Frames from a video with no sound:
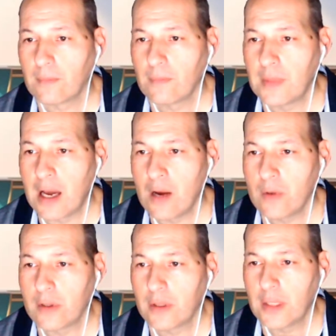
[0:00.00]

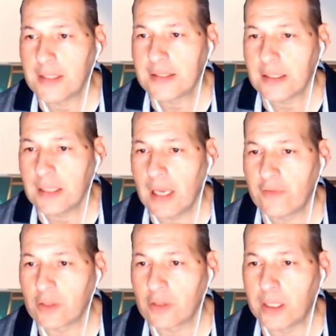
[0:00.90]
Now I see I've
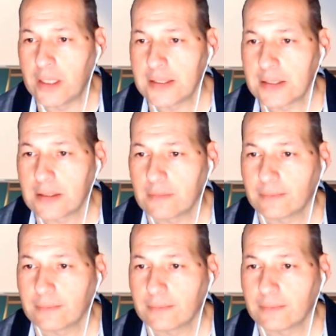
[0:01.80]
got my list.